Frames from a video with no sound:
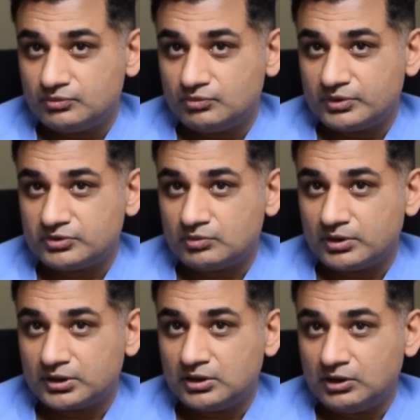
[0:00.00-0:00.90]
whether you
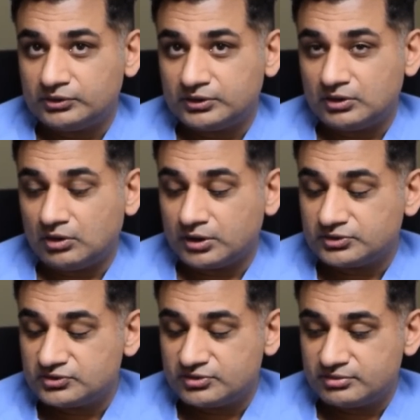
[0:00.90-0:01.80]
want to call it an
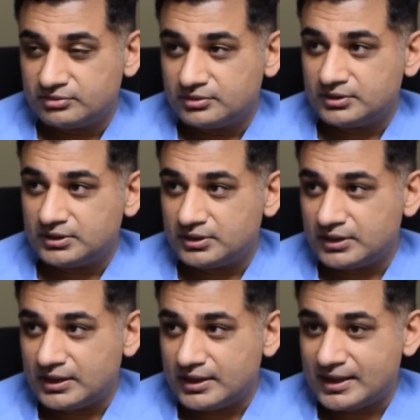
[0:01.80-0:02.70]
art
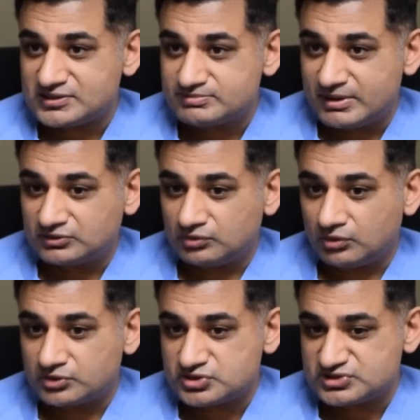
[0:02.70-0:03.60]
aspect
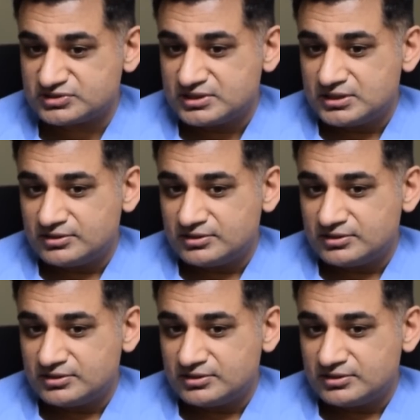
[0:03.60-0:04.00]
or just